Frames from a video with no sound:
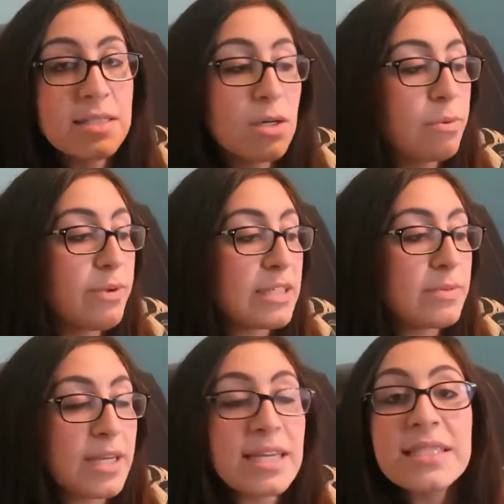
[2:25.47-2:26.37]
So breast
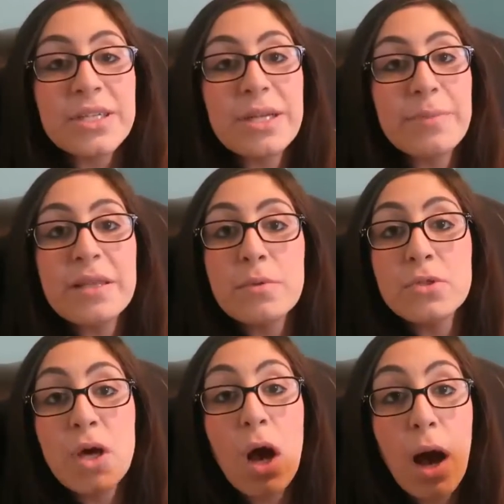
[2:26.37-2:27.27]
milk is going to be the
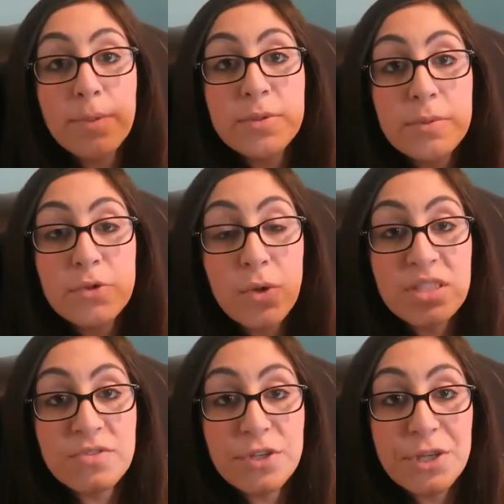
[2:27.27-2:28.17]
most optimum
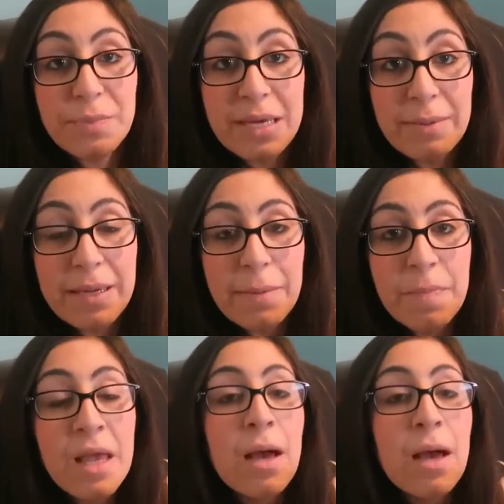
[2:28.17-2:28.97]
choice for your baby.